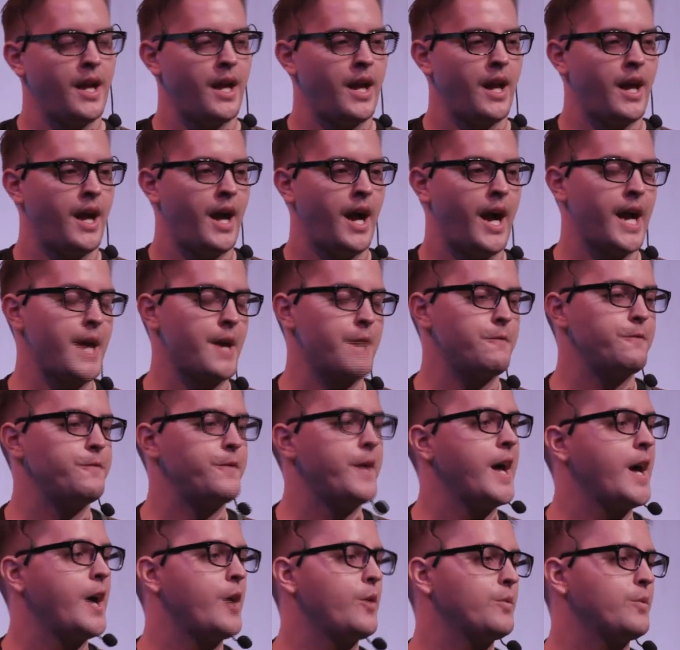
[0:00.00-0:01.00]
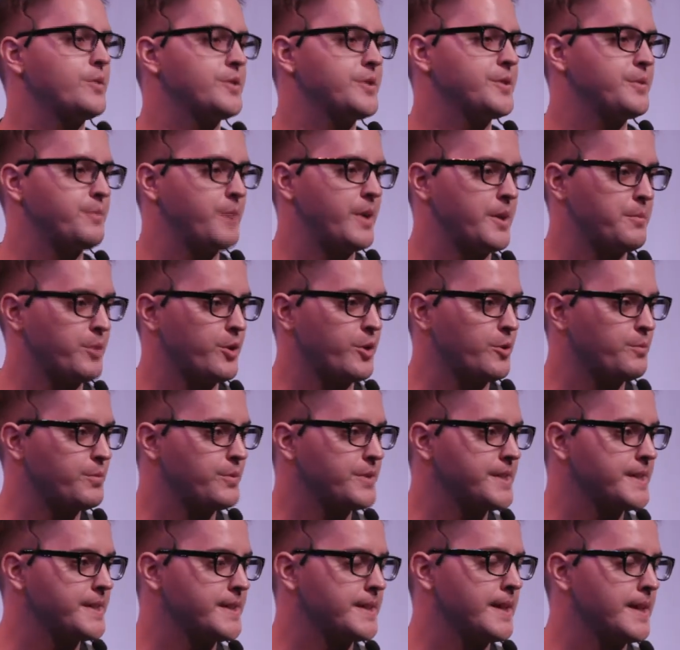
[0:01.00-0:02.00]
I have found my
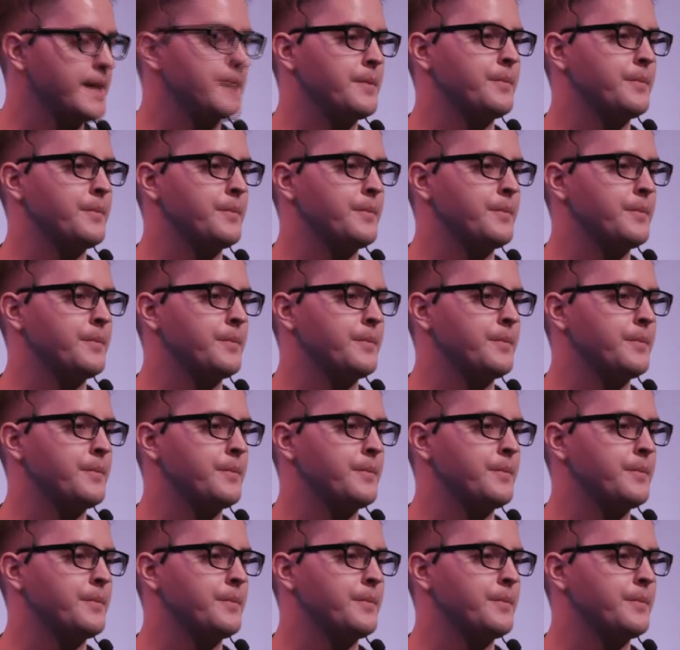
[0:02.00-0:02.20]
purpose again.